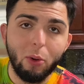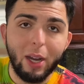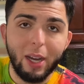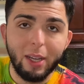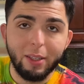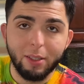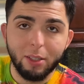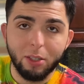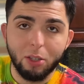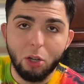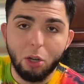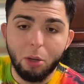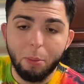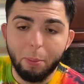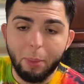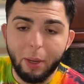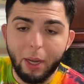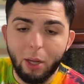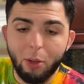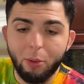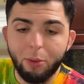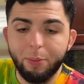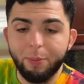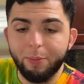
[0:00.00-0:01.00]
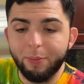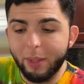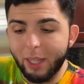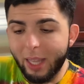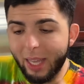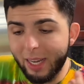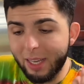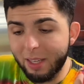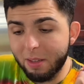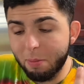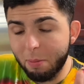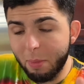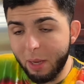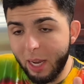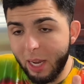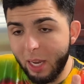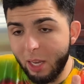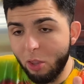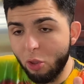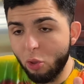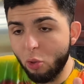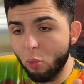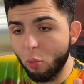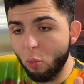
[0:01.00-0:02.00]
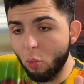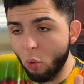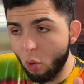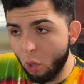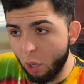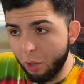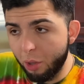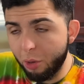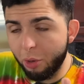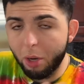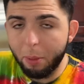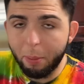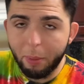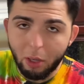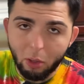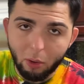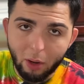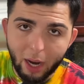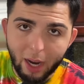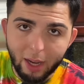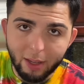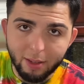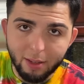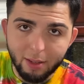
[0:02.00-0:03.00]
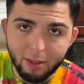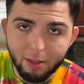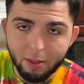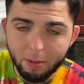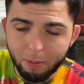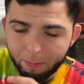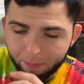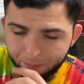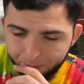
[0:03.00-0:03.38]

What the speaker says: acid compound that is made through other amino acids.